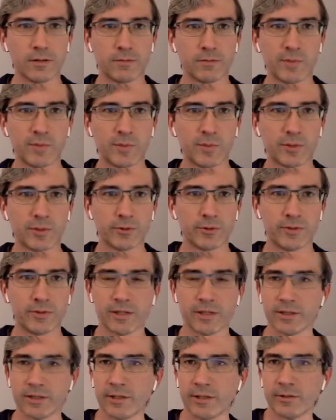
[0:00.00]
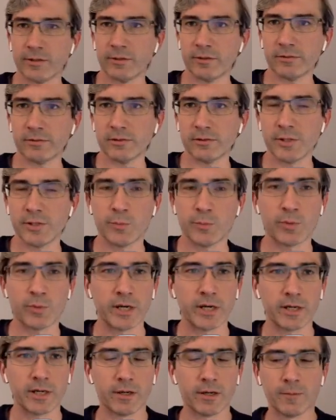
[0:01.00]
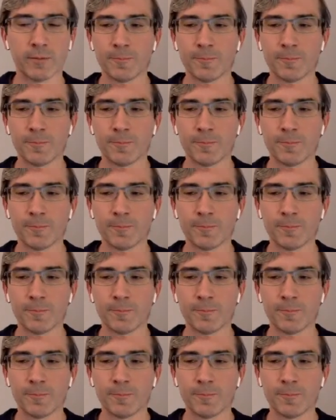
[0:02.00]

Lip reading: Maybe I'll do that later in a break here.